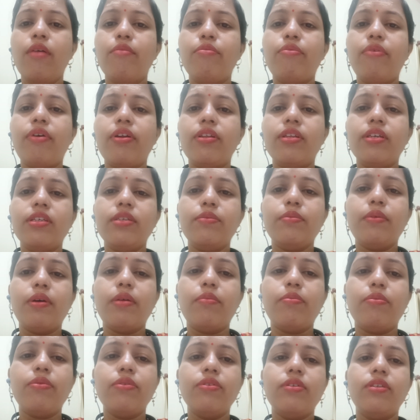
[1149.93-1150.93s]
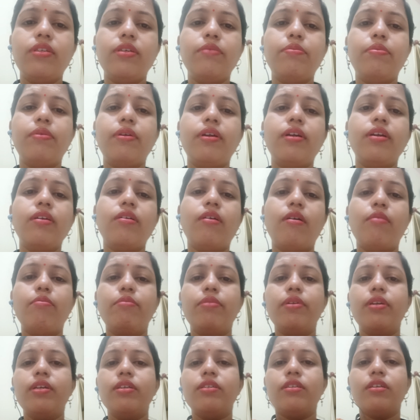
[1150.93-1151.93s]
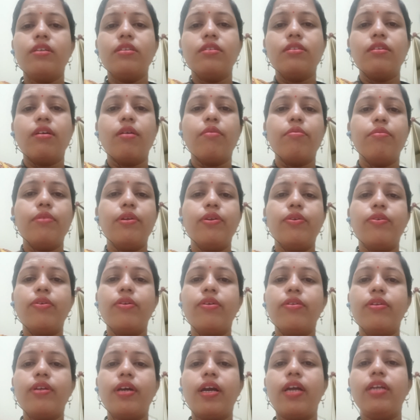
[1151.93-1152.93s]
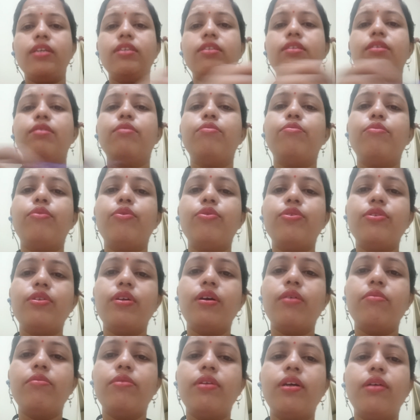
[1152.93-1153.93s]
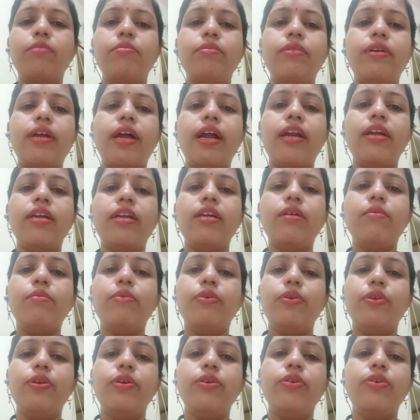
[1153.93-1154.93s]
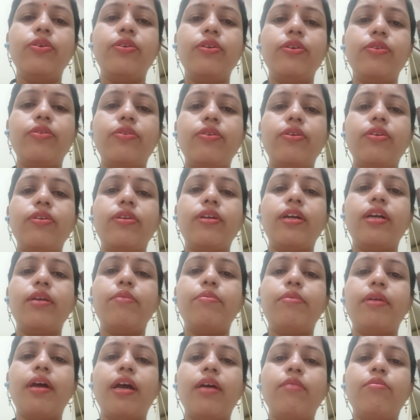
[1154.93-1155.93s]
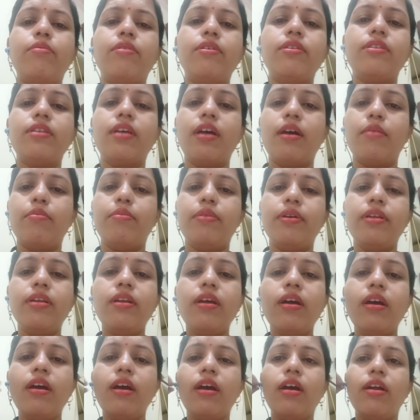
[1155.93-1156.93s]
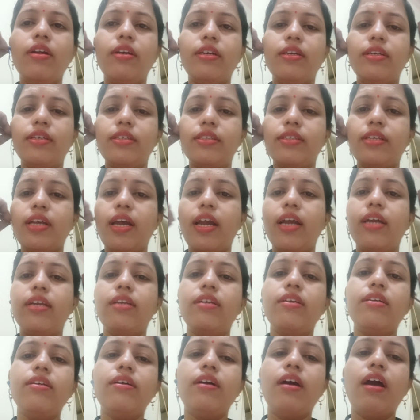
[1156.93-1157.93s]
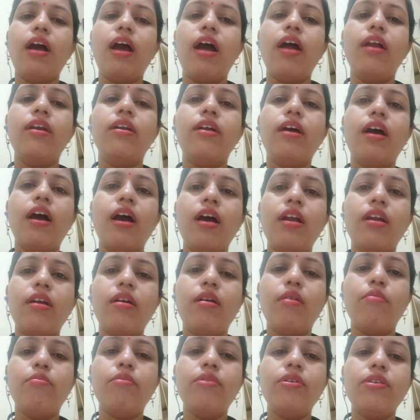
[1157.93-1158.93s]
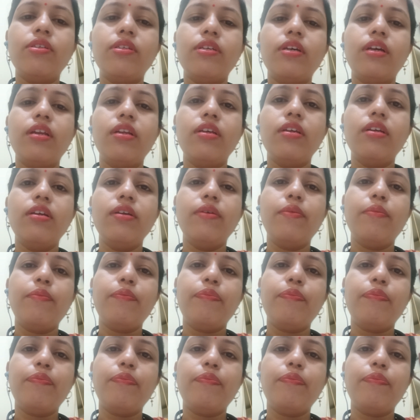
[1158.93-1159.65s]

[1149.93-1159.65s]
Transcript: For this purpose, different combinations of nucleotides, most of them random oligonucleotide primers, have been designed and are commercially